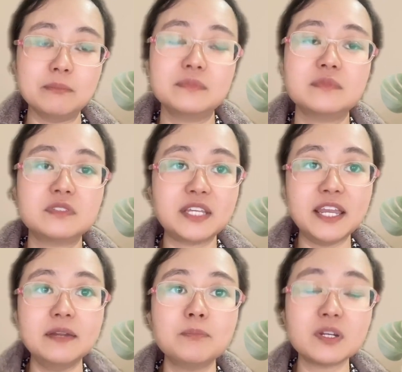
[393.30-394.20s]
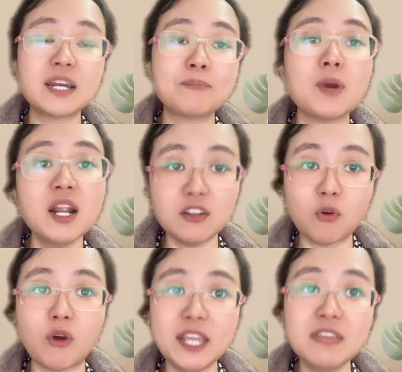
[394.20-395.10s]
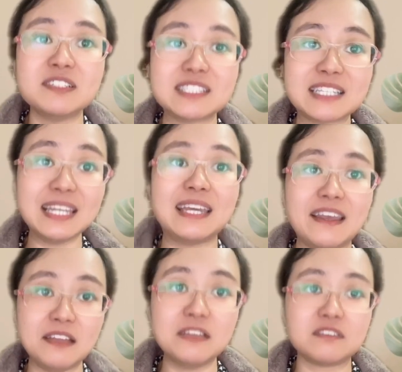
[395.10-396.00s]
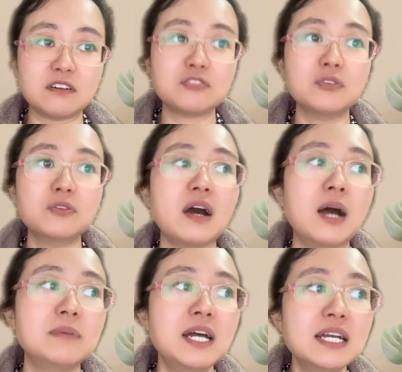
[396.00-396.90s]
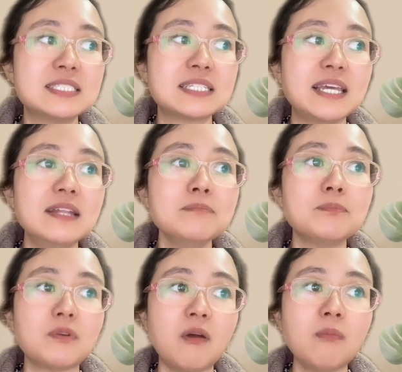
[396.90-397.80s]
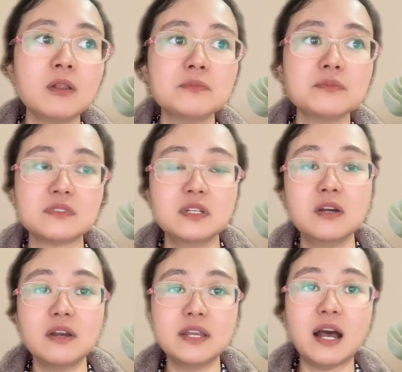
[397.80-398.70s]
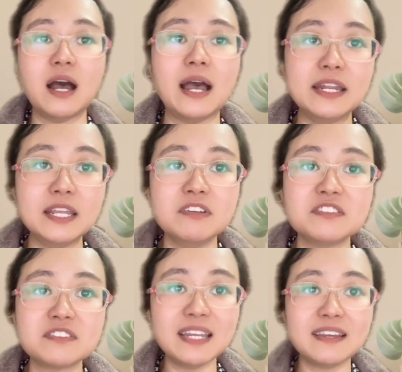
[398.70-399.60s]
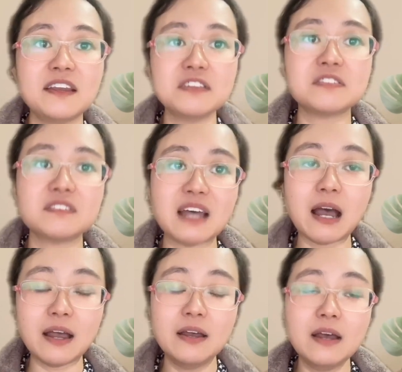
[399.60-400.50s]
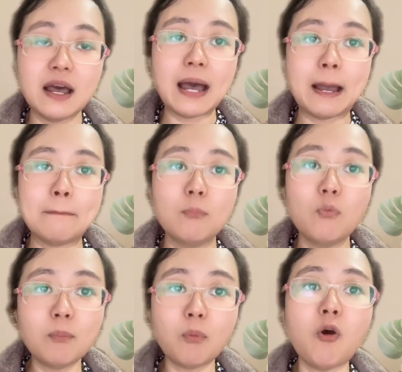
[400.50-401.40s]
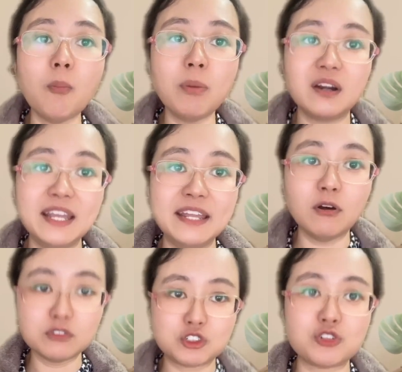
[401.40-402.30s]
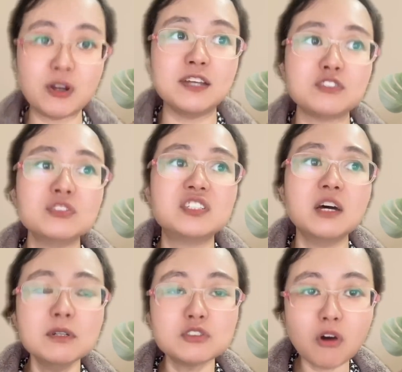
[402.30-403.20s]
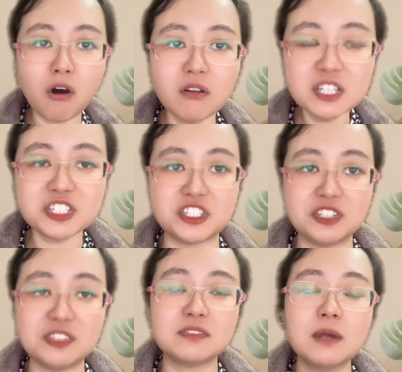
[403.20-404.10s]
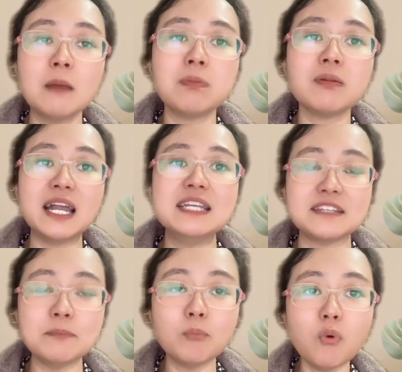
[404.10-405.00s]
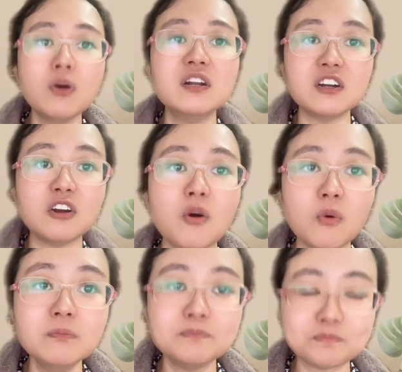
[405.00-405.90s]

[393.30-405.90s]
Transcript: skin burn or even skin cancer. So skin problems and even skin cancers are more popular in Australia. So dermatologists plays important role